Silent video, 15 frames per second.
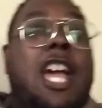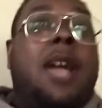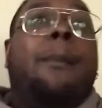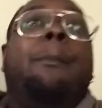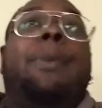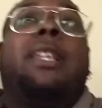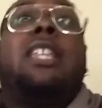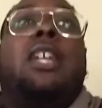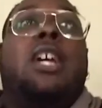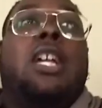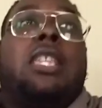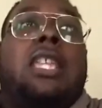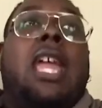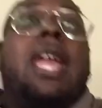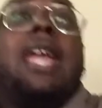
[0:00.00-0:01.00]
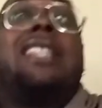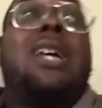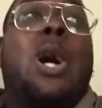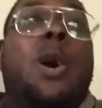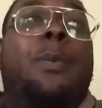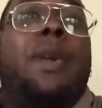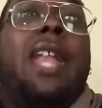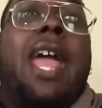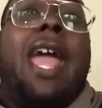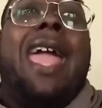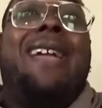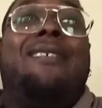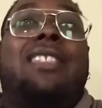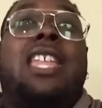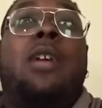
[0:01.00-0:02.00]
But the good thing is hoping that
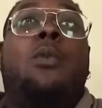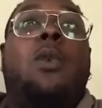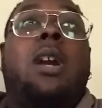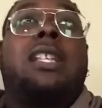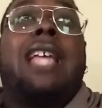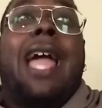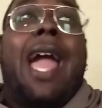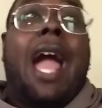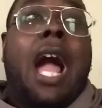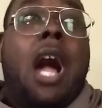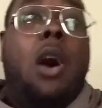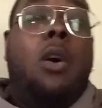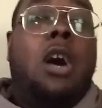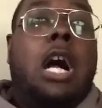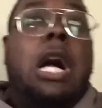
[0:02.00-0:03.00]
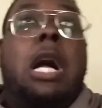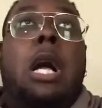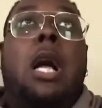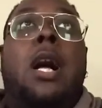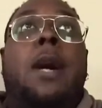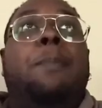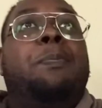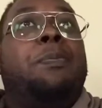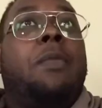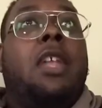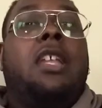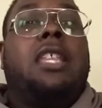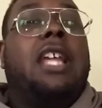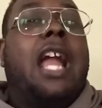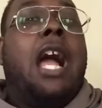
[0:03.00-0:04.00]
everything works out,
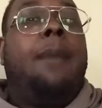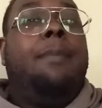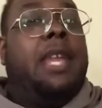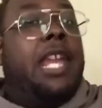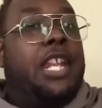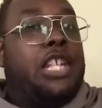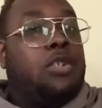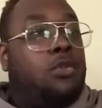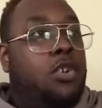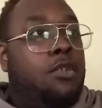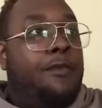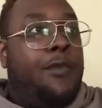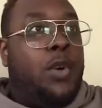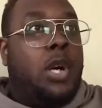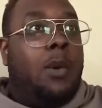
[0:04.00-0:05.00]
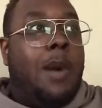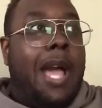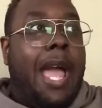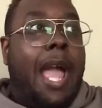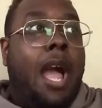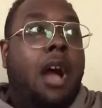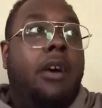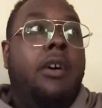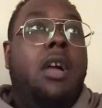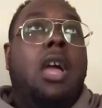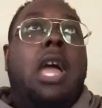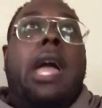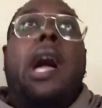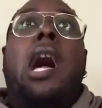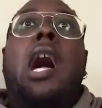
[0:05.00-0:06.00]
that I'll be in this room for a while.
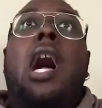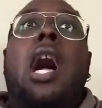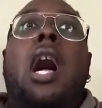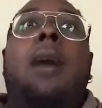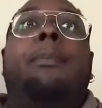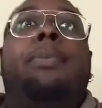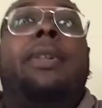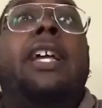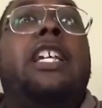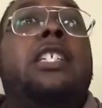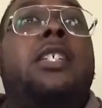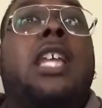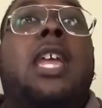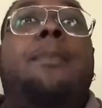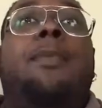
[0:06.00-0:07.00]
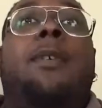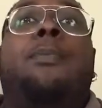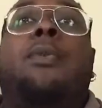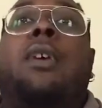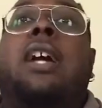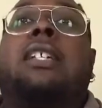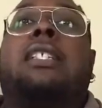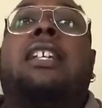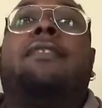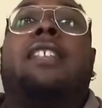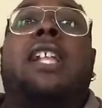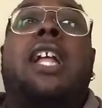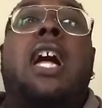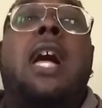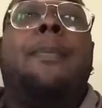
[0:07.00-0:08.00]
Please keep your prayers lifted
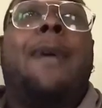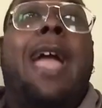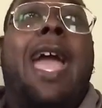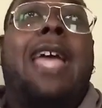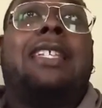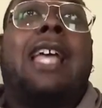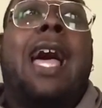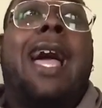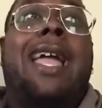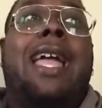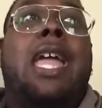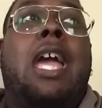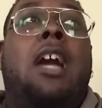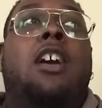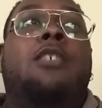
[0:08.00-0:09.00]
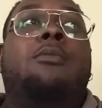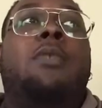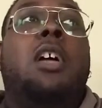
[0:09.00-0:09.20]
up as I am